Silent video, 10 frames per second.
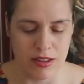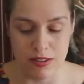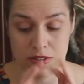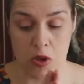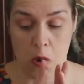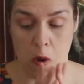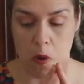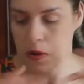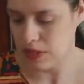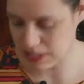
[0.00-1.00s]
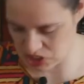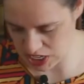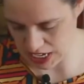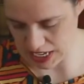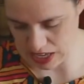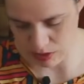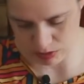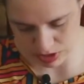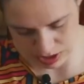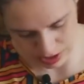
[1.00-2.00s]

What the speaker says: So let's check it out.